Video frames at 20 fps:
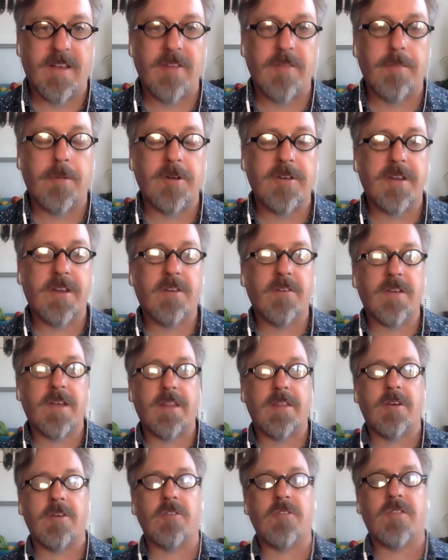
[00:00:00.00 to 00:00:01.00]
particularly
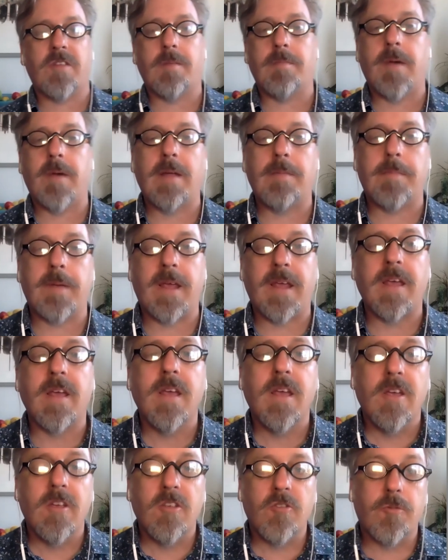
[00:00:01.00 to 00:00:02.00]
those that might be
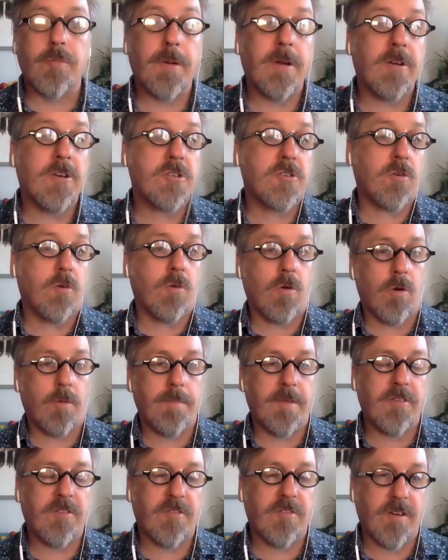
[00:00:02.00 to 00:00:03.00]
spiritual or
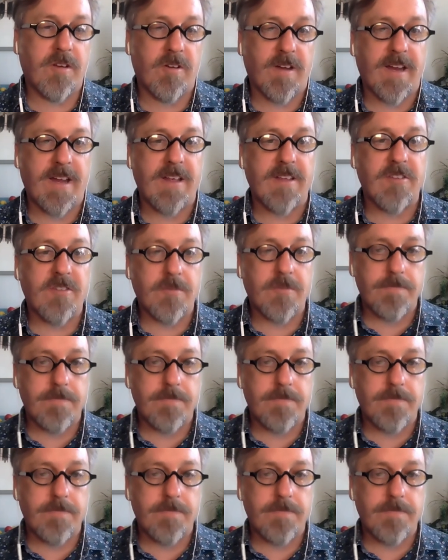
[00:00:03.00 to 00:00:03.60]
mysterious,